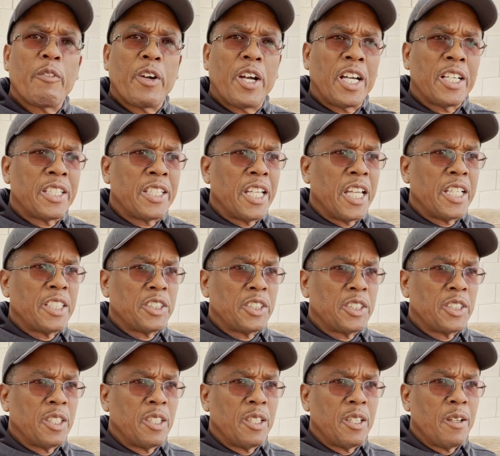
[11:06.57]

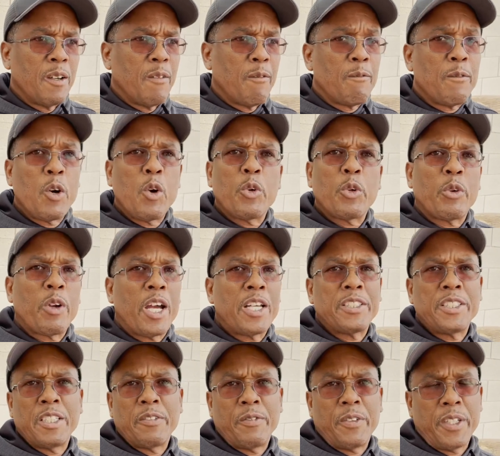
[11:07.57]
against voter
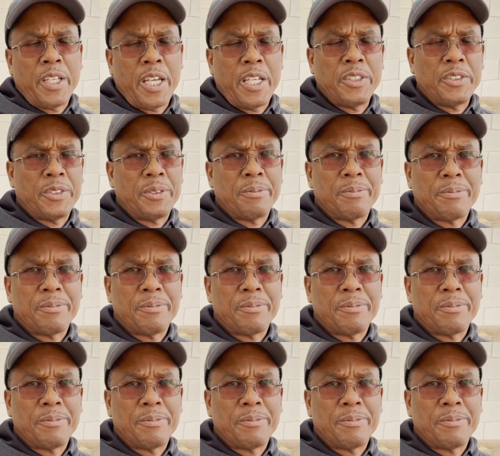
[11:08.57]
identification.